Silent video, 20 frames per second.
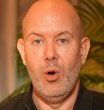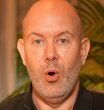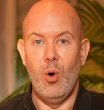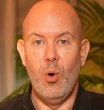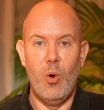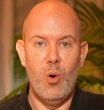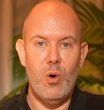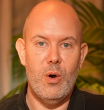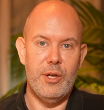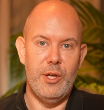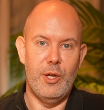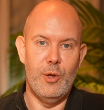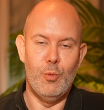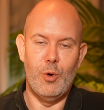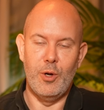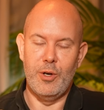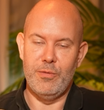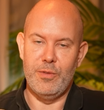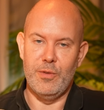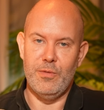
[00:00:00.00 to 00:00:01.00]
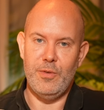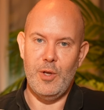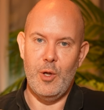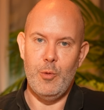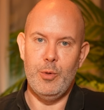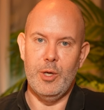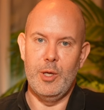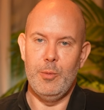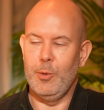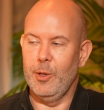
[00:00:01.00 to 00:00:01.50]
Or are you one of the
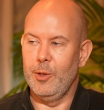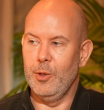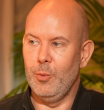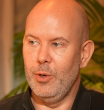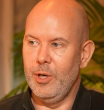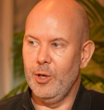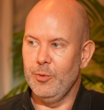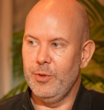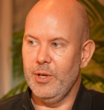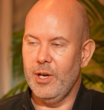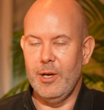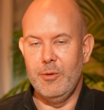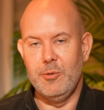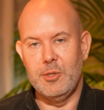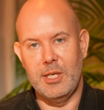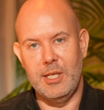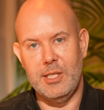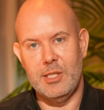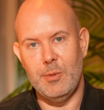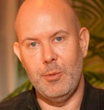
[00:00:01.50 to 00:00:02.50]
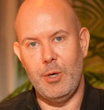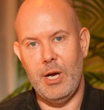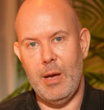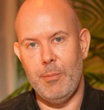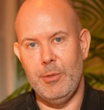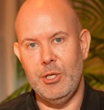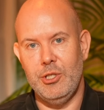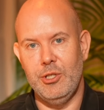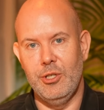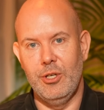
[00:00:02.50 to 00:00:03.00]
few people in the world that owns an Inter
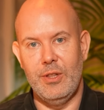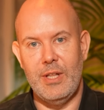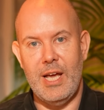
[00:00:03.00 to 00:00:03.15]
Miami shirt